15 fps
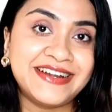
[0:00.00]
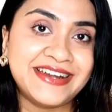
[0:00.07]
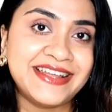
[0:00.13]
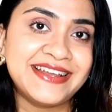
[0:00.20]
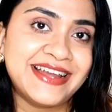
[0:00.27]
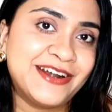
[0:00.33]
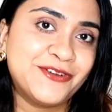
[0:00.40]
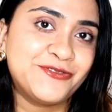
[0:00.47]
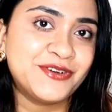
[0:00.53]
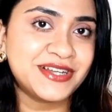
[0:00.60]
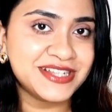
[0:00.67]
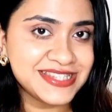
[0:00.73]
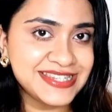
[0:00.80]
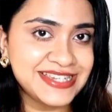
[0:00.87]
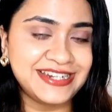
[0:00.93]
hydrating kind of a
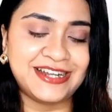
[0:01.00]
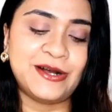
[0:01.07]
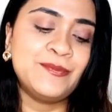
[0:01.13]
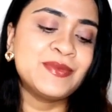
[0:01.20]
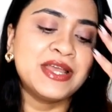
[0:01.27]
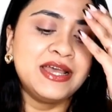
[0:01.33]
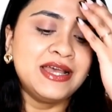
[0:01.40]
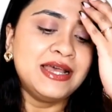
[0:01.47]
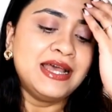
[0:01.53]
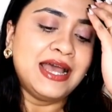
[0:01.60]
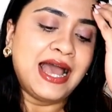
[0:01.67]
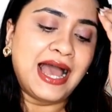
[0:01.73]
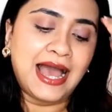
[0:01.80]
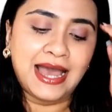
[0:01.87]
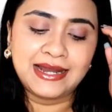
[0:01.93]
concealer.
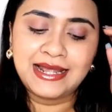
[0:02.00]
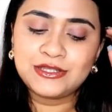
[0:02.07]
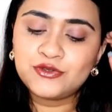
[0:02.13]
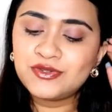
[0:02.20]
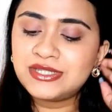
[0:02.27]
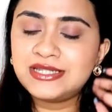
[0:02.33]
And as you